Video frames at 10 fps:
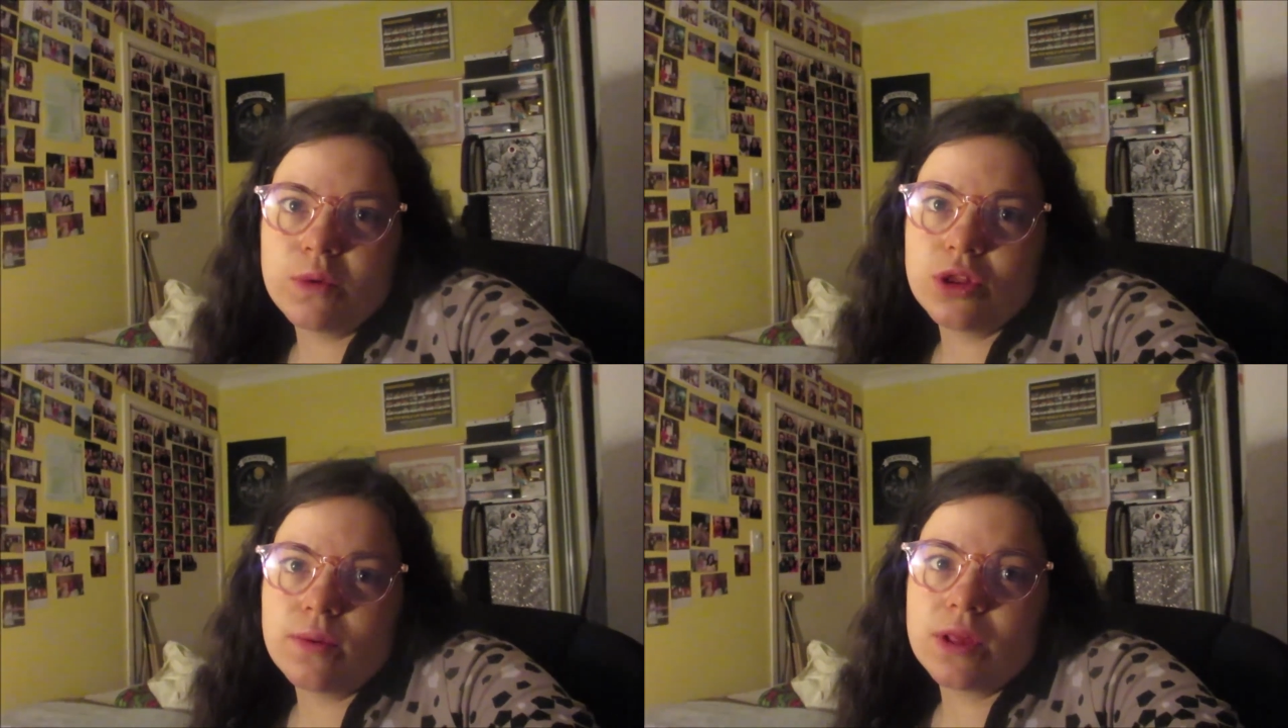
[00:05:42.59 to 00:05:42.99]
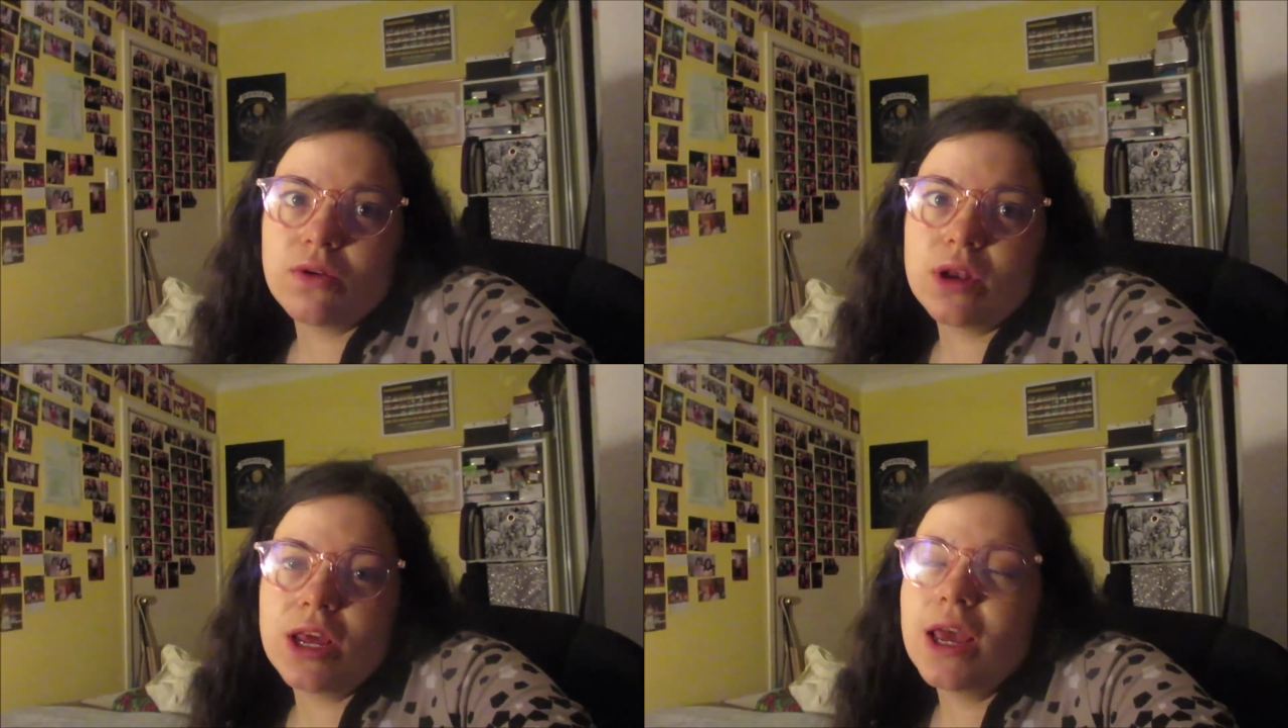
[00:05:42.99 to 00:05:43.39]
which was
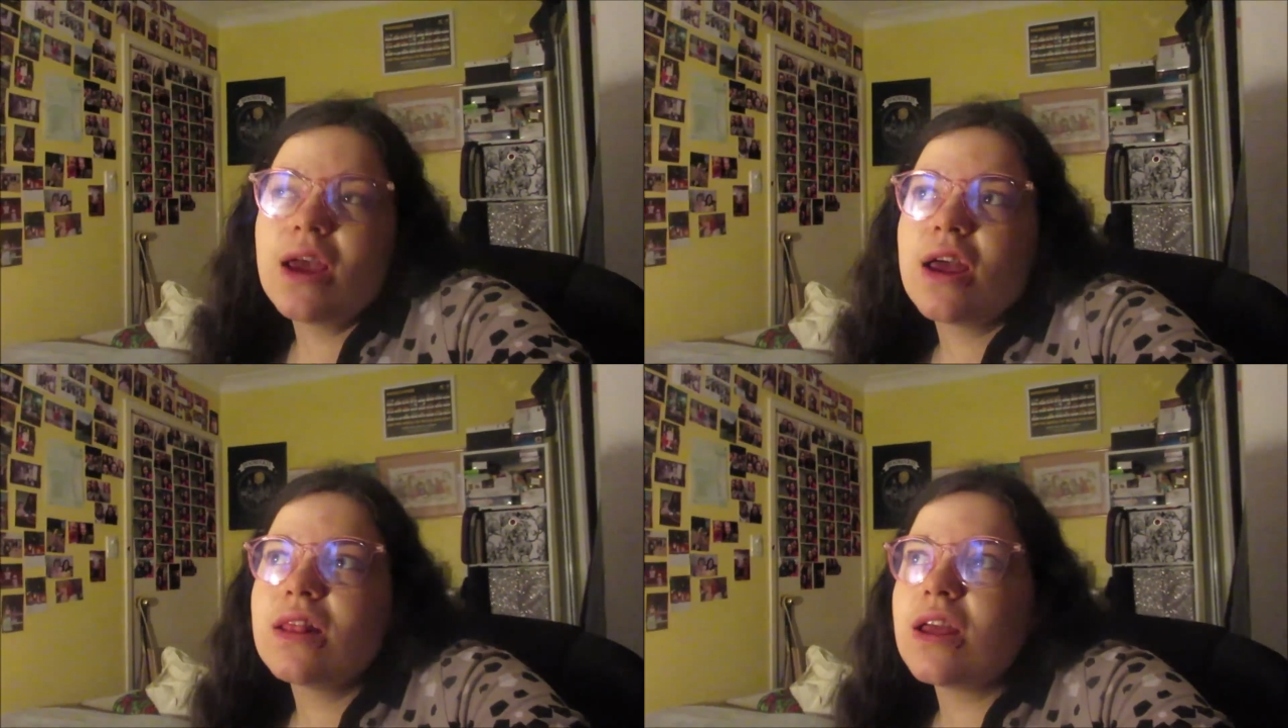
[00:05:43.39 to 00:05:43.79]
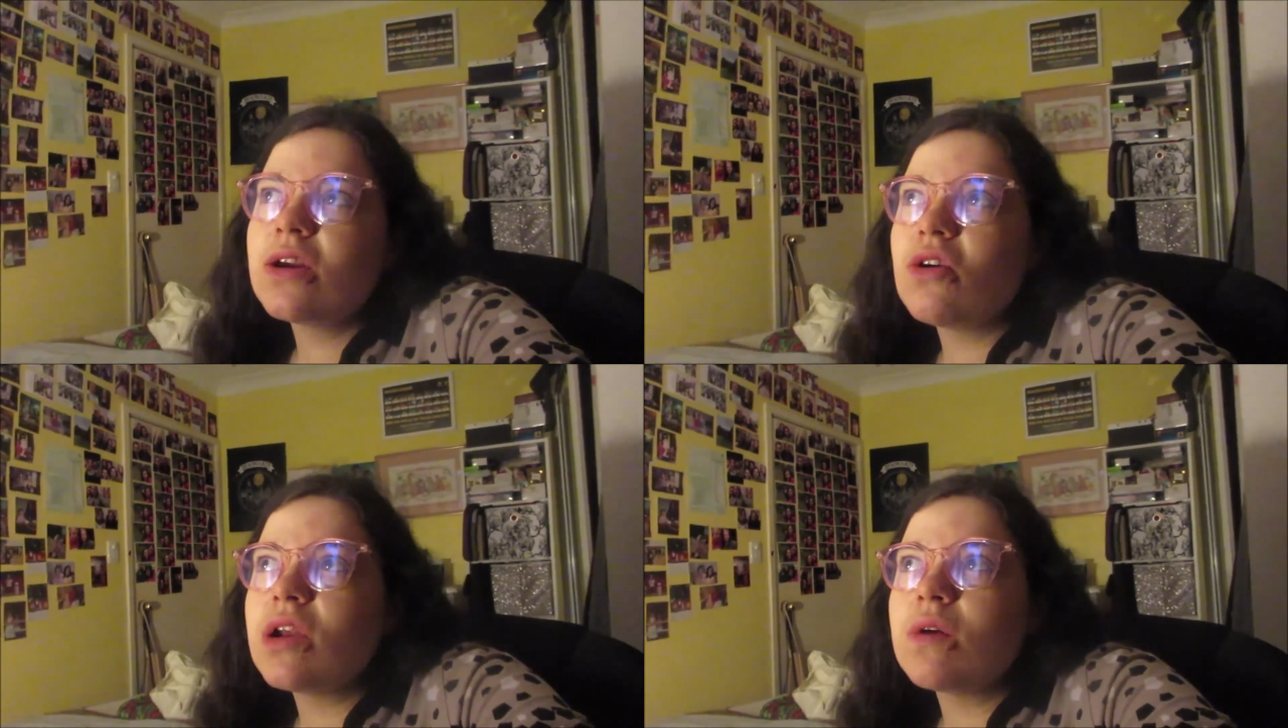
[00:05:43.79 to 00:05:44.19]
good, and thank
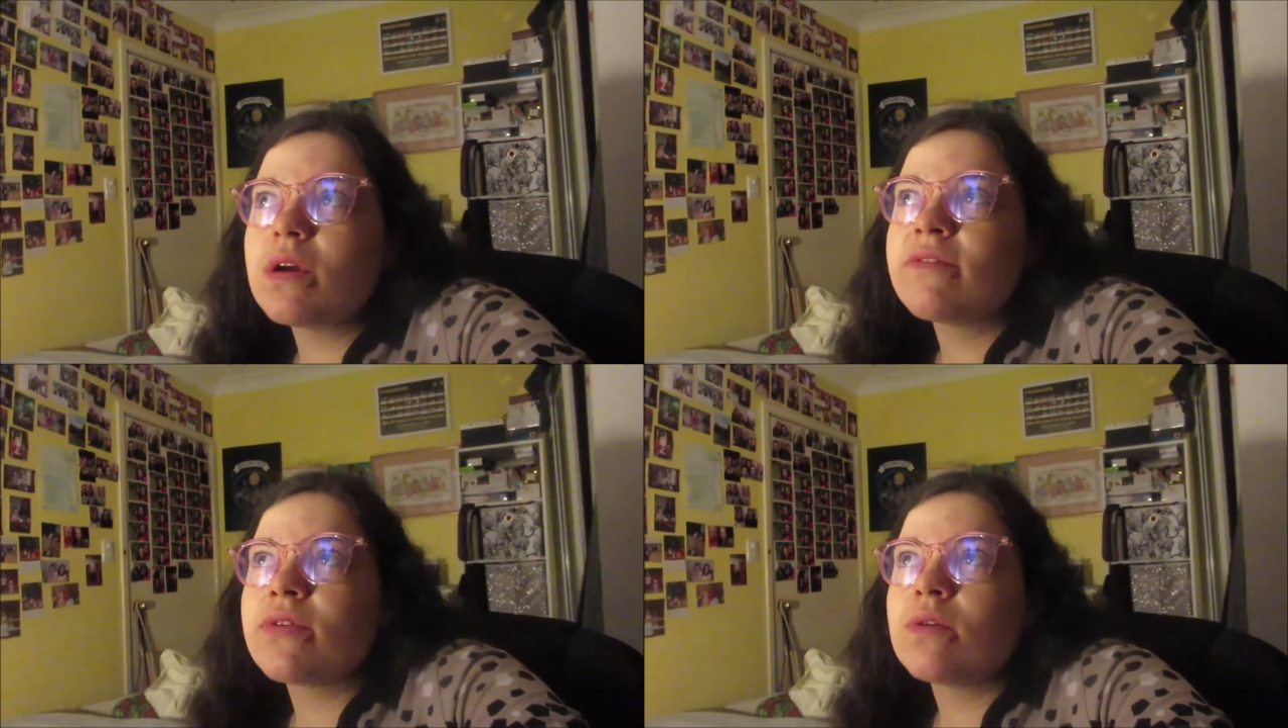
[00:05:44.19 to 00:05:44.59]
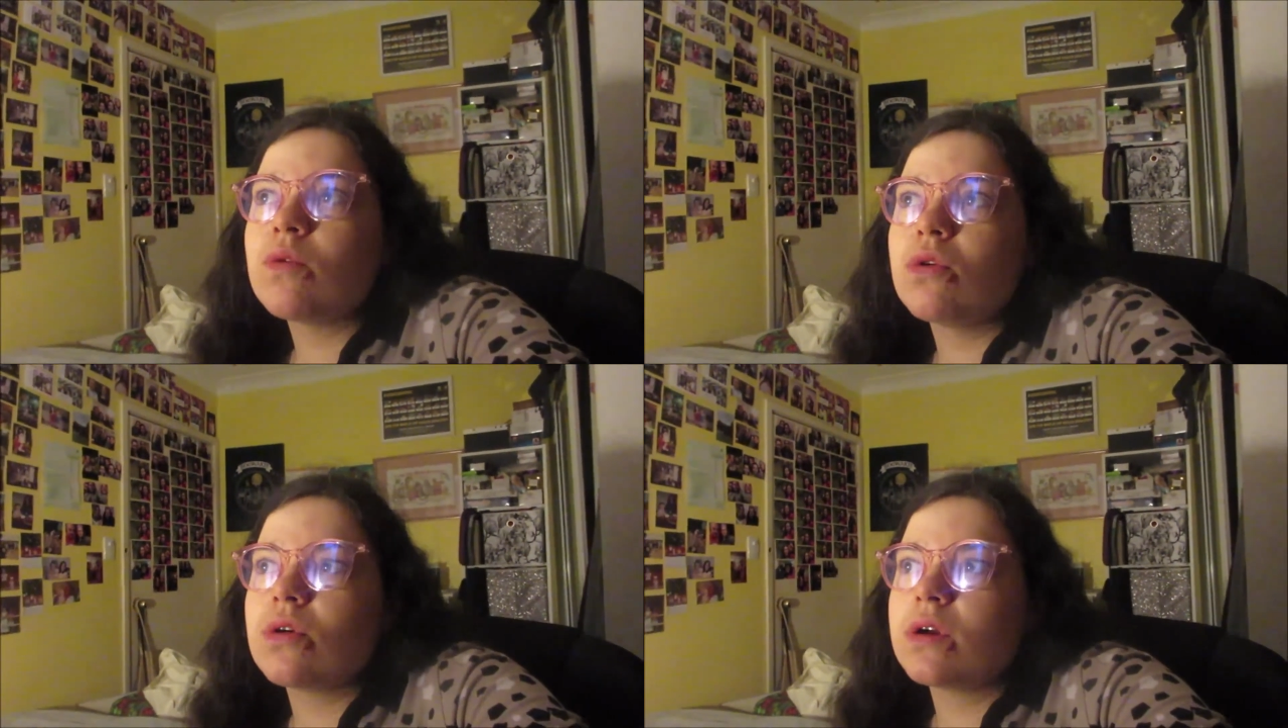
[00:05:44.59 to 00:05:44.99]
God I went for a
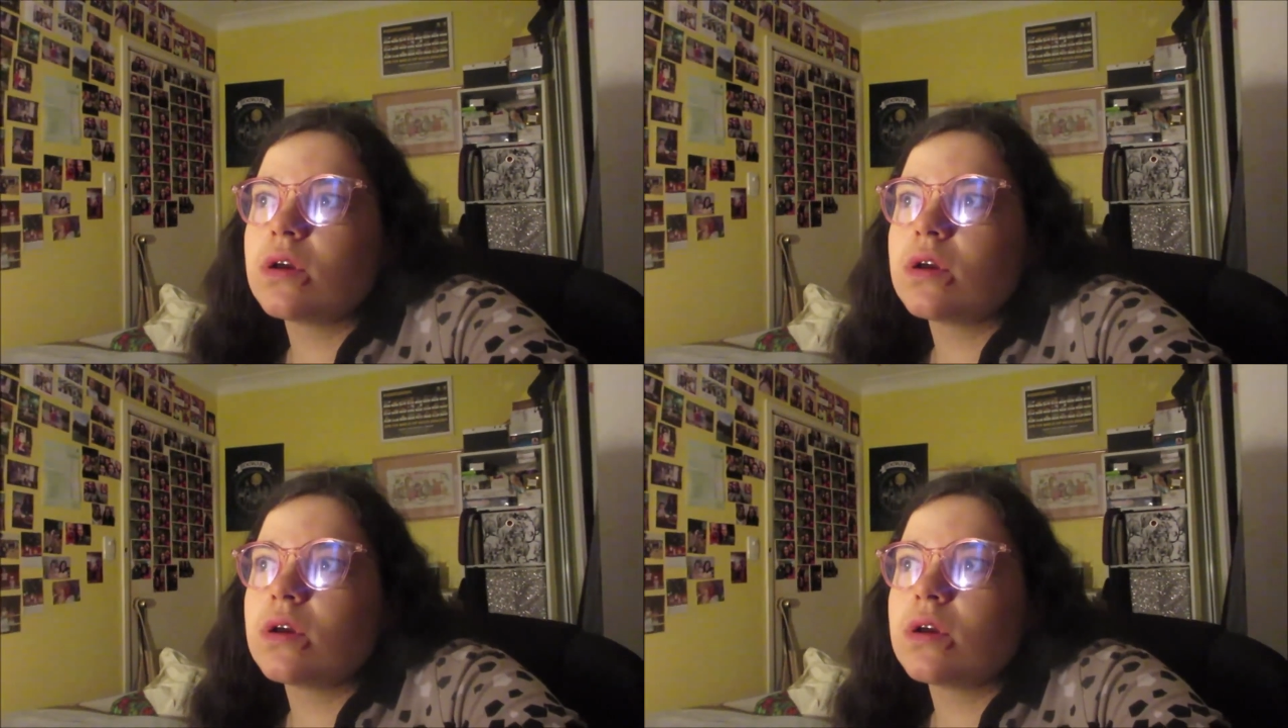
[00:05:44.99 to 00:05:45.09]
walk